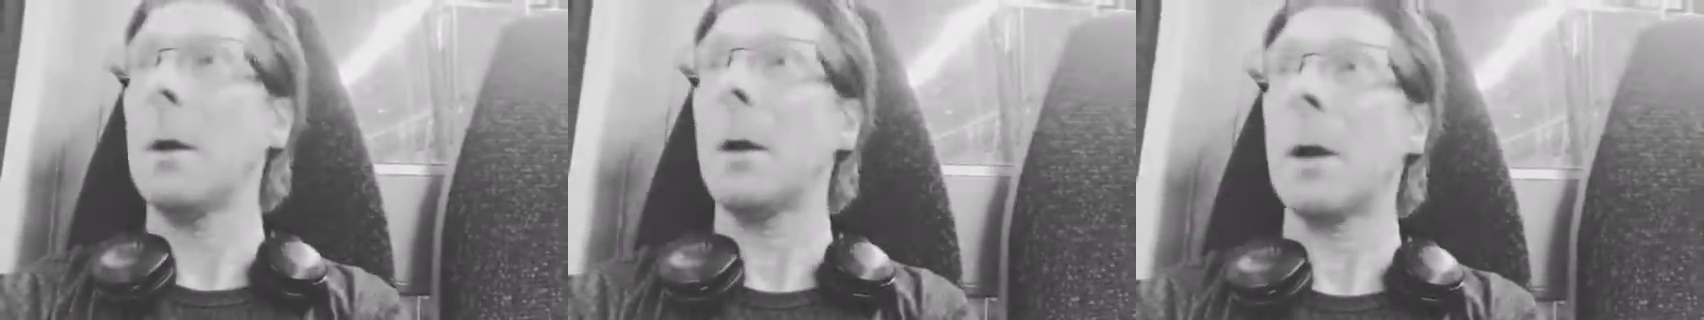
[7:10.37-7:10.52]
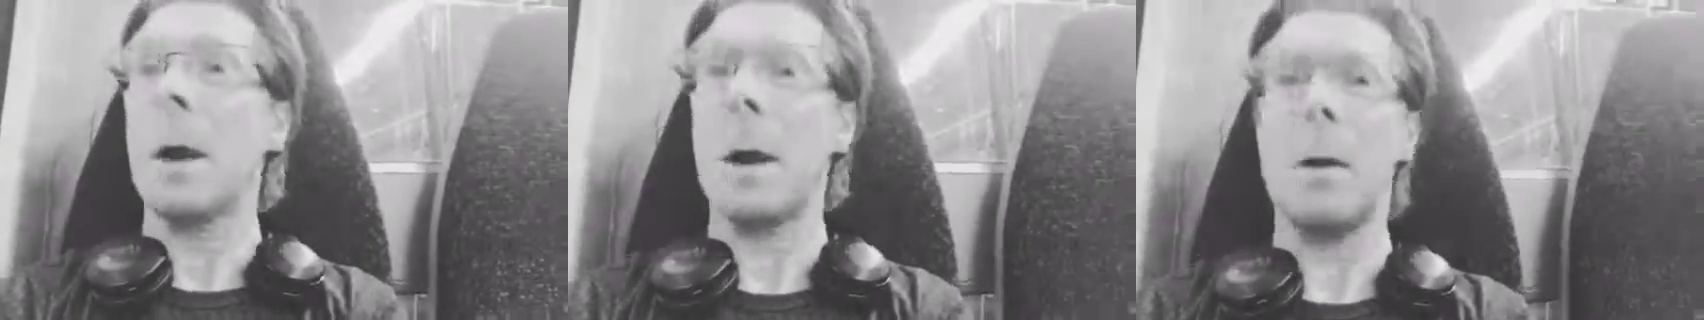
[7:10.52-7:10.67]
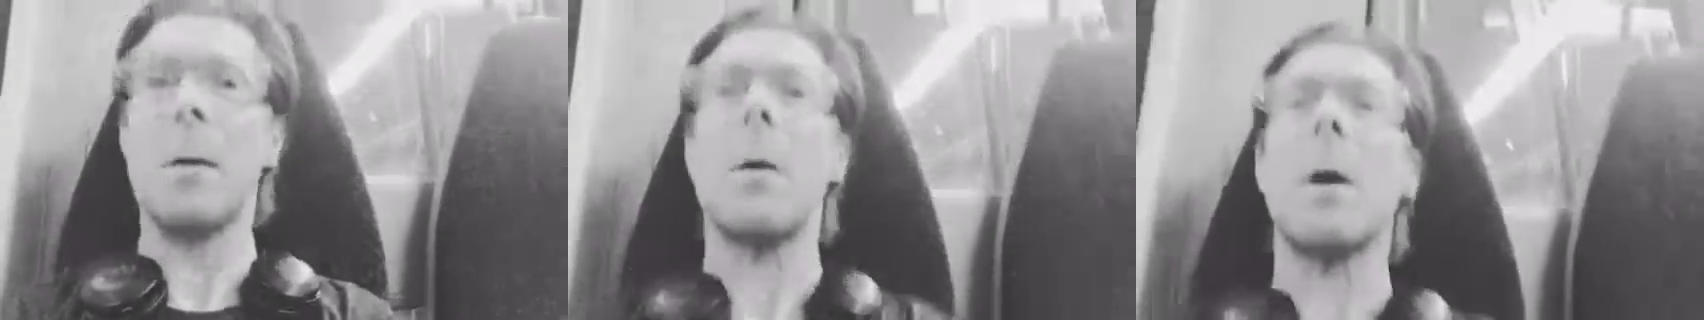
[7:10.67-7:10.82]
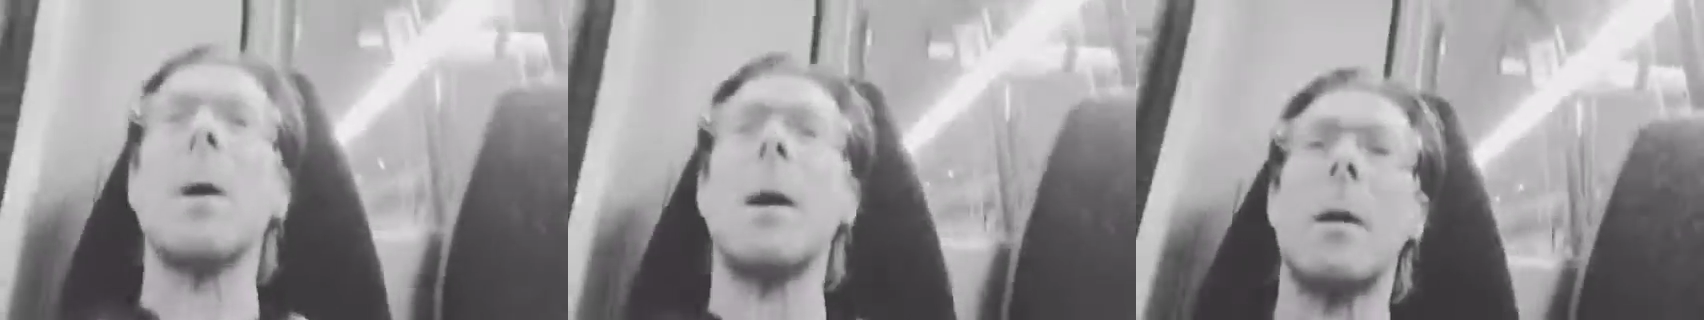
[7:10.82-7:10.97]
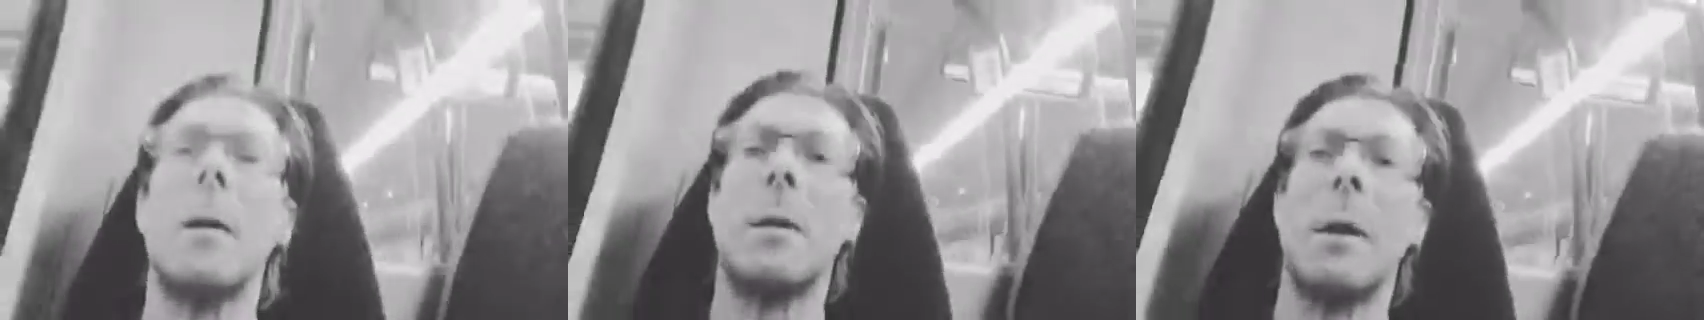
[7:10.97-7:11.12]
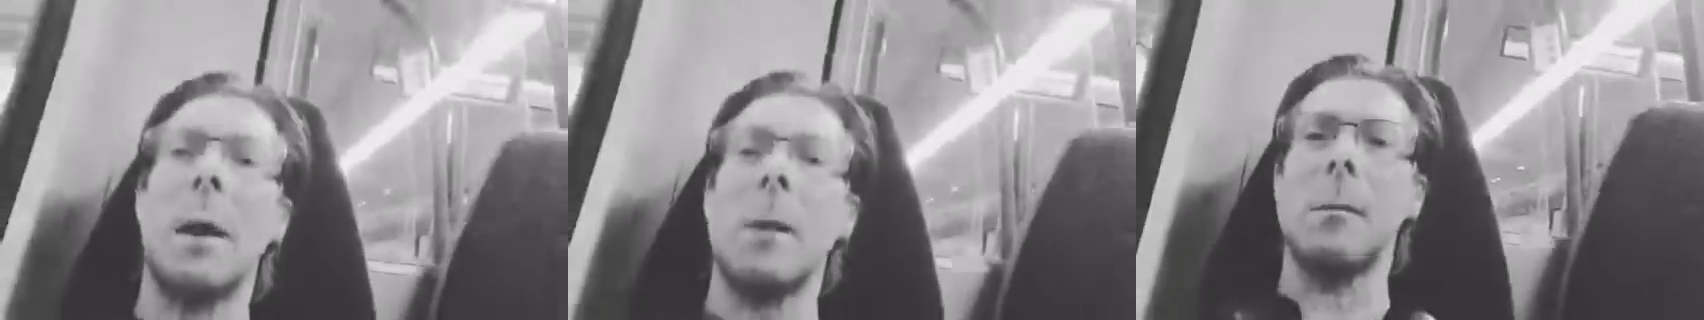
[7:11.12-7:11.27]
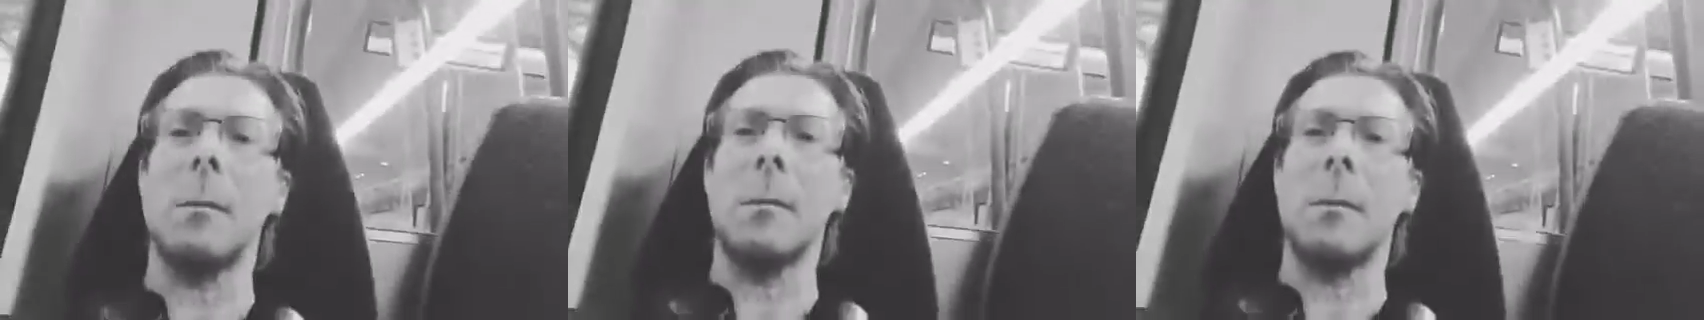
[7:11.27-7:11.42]
Okay, I'm going to
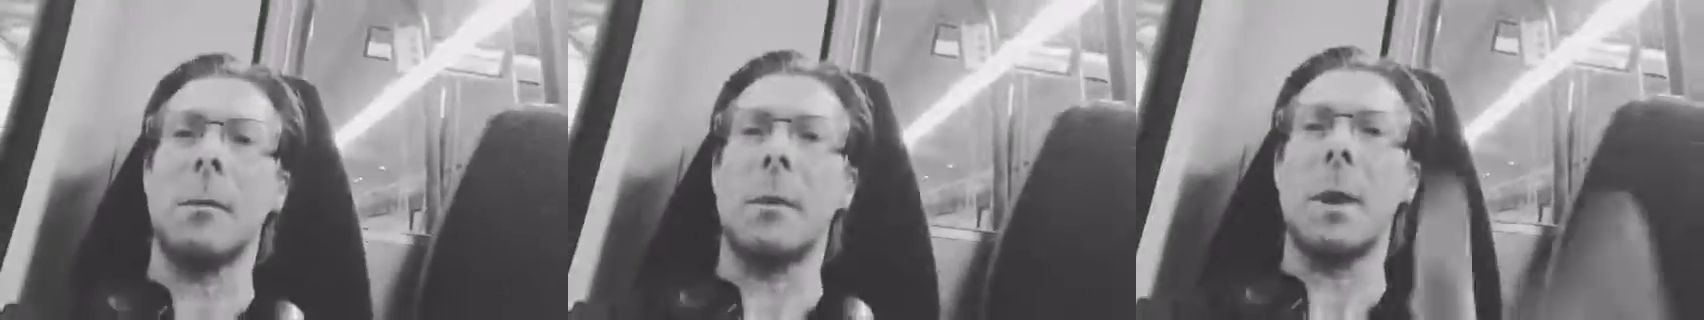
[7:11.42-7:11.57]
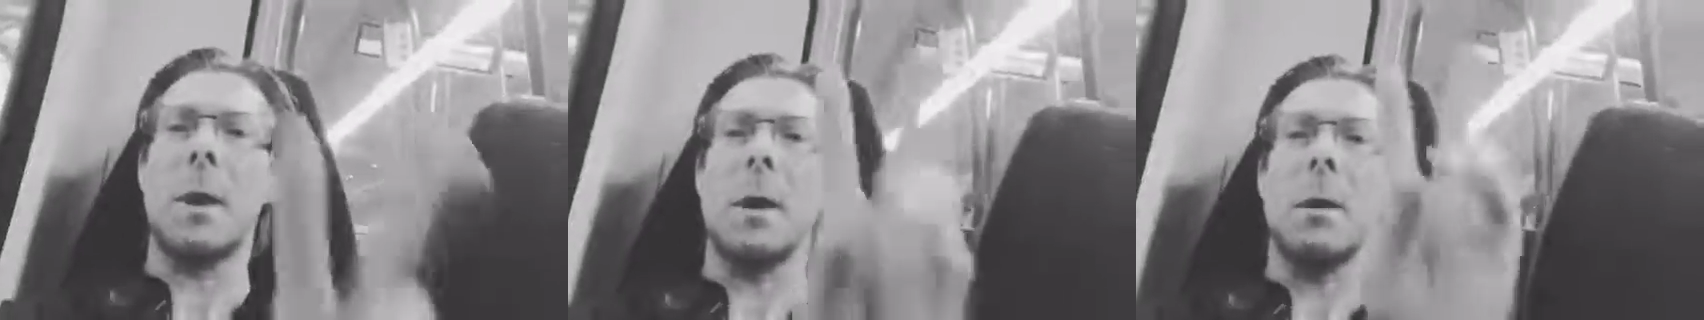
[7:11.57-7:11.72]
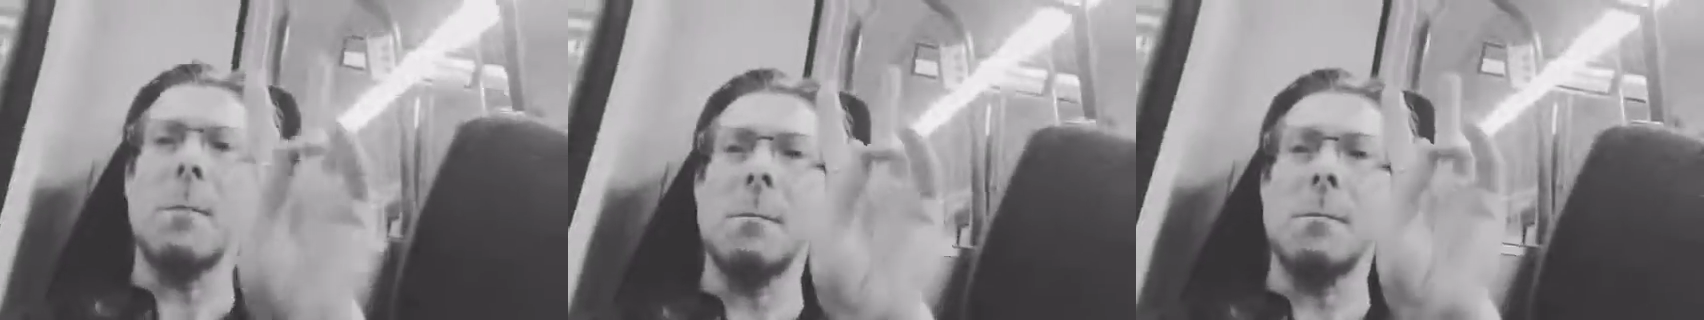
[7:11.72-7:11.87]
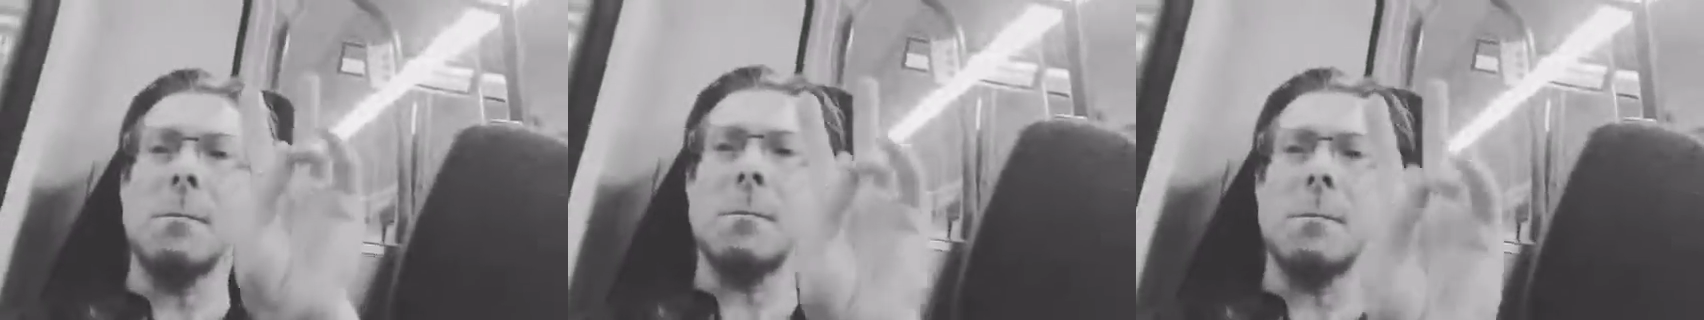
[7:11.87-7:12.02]
say see ya.